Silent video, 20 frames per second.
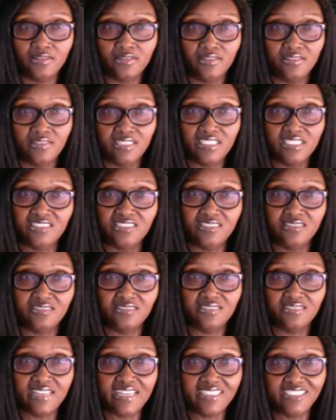
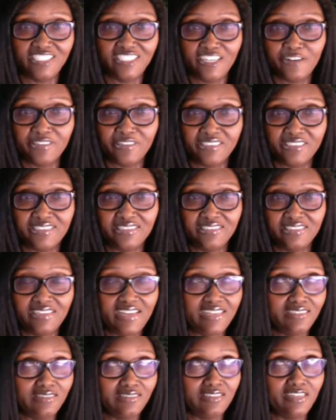that
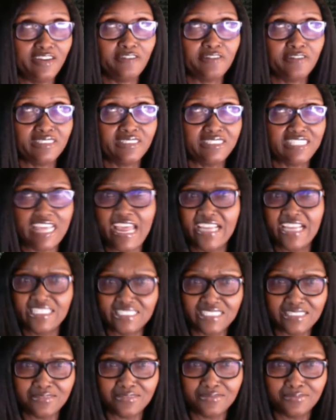Derek
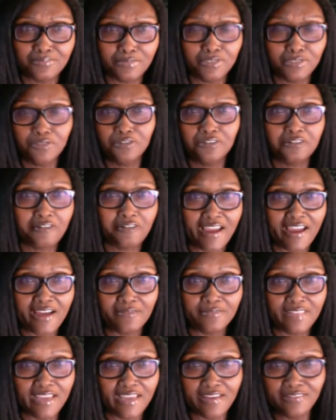Jackson bull crap,
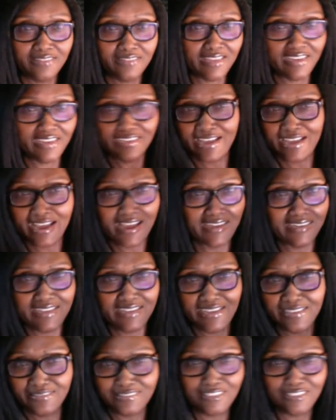that guy
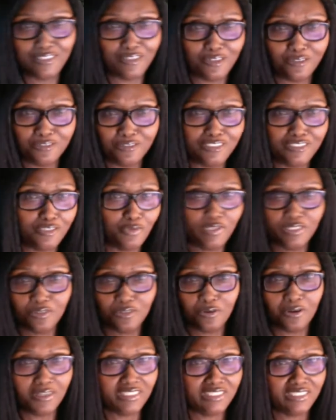that swindle
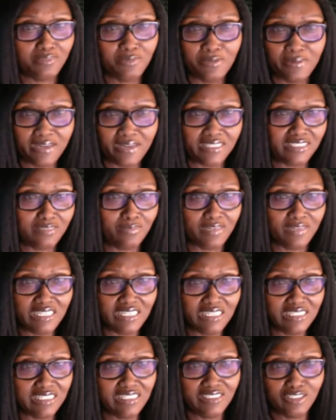all these people out of this money,
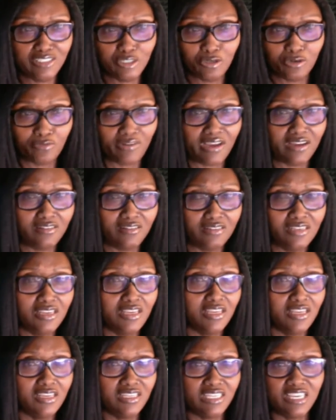and then turn around
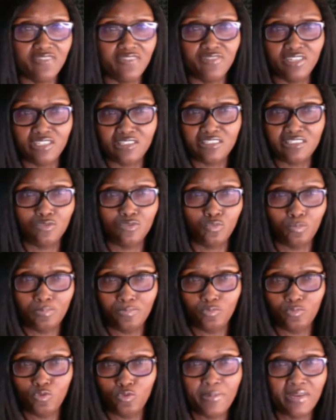giving these
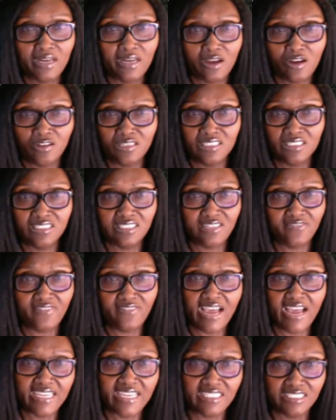women all this
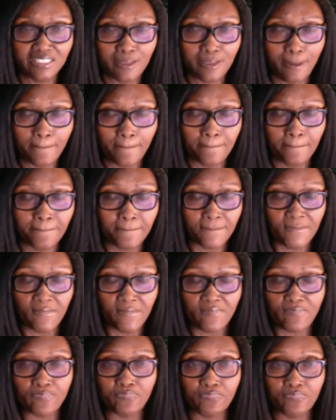advice,
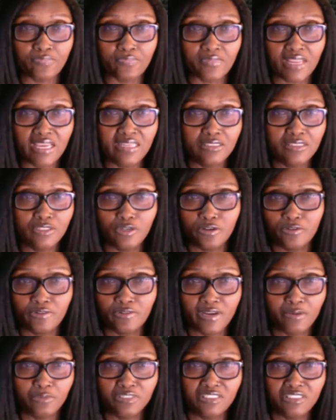and turn around
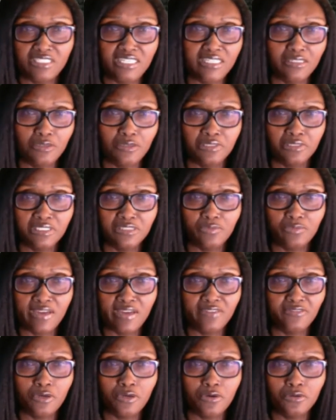was cheating on his wife
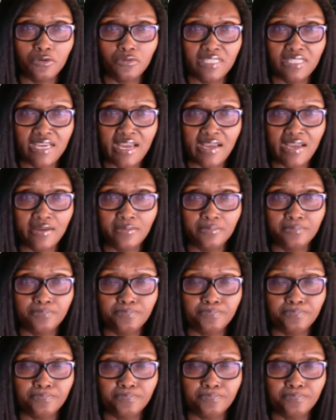the whole time.